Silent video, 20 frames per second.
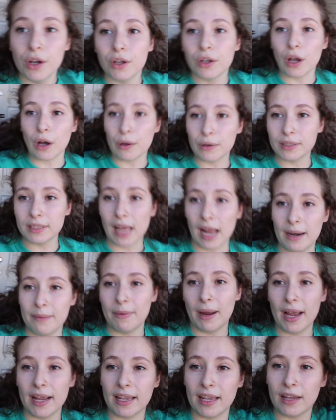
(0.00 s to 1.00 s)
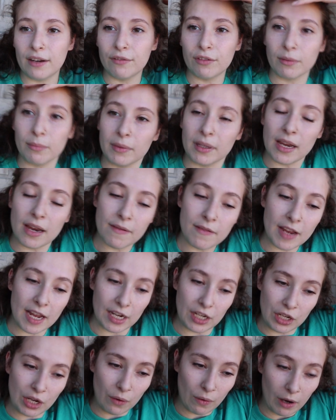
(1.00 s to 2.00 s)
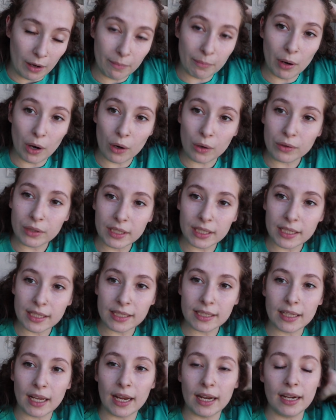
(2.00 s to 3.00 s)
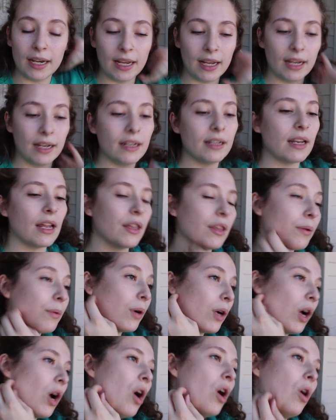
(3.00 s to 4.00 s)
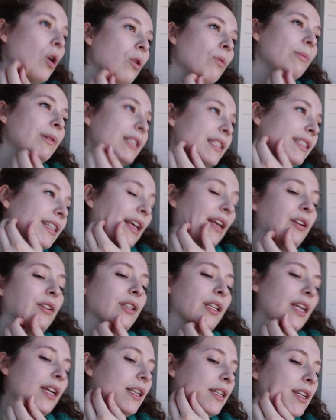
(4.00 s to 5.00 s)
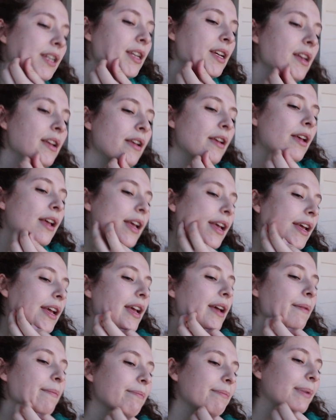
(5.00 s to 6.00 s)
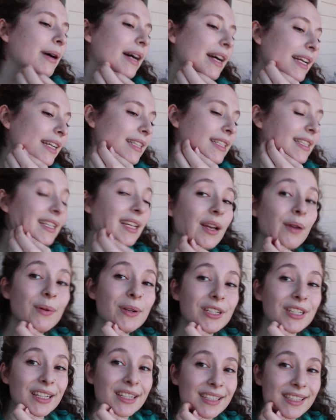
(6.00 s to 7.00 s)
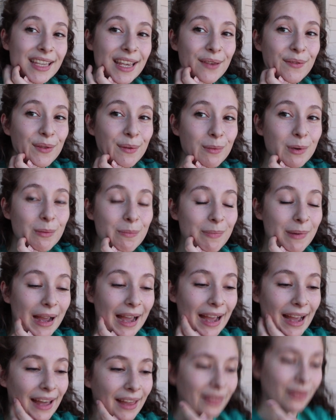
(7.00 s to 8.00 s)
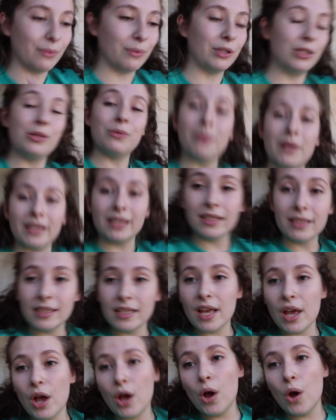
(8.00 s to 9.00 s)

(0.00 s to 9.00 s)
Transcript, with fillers: go sign back in from leave. He had to go on post to sign in now that we're home and settled in but we just gave them a bath, which was